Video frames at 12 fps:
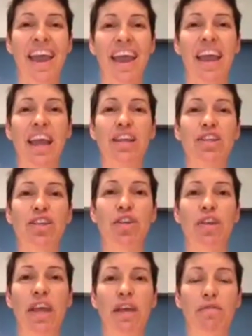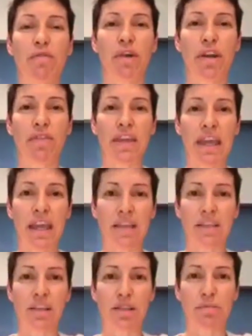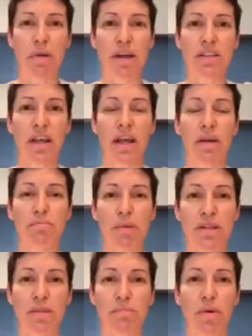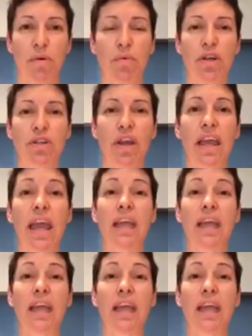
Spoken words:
And you get rid of the excess buttermilk, which